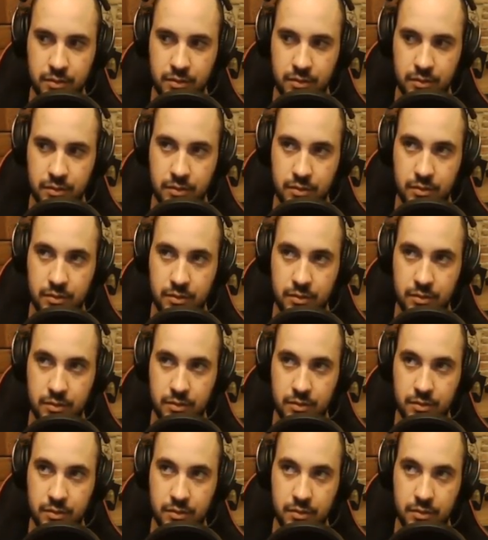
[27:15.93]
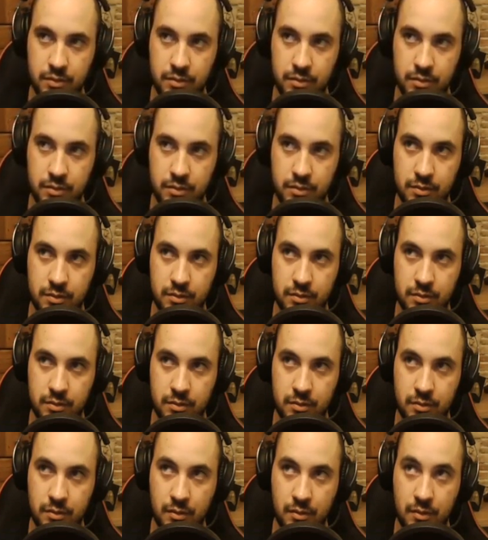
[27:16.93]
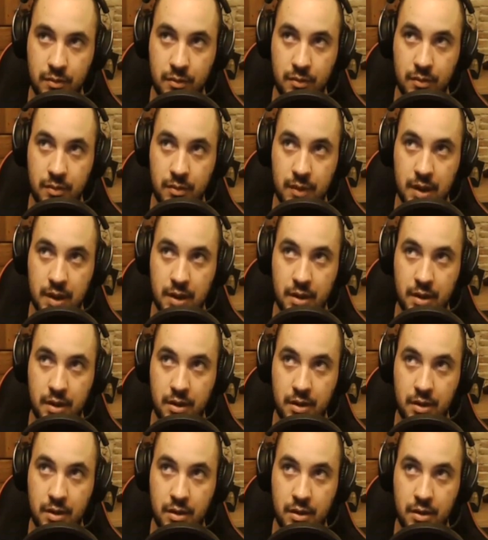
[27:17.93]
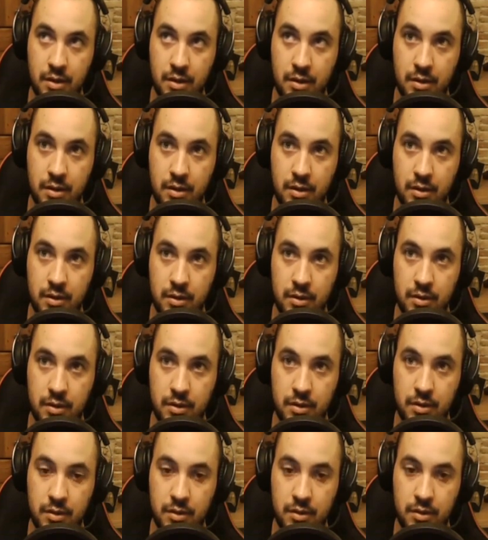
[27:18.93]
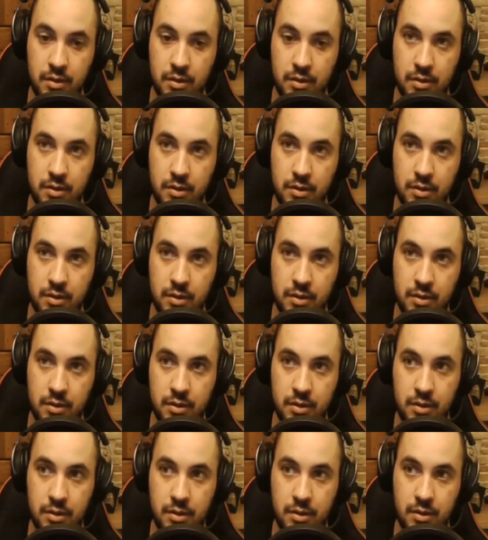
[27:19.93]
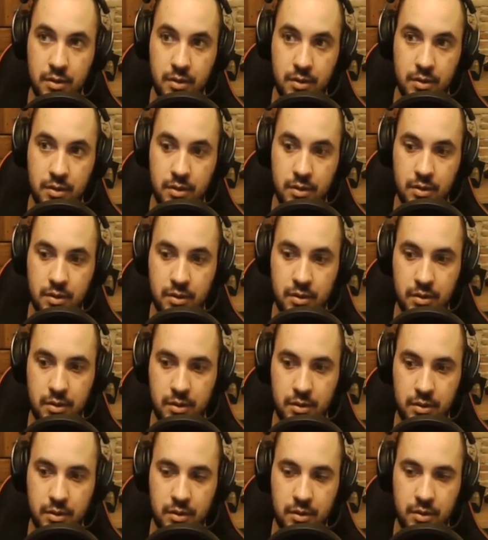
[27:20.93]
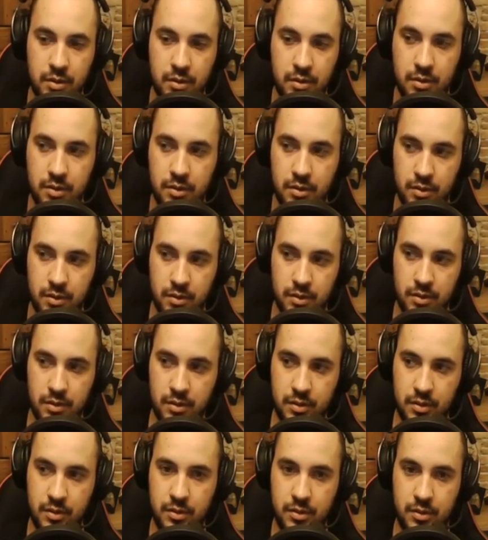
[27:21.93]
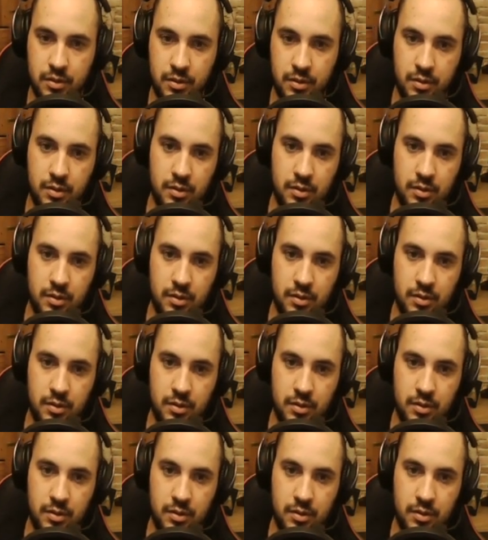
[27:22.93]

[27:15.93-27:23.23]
[no speech]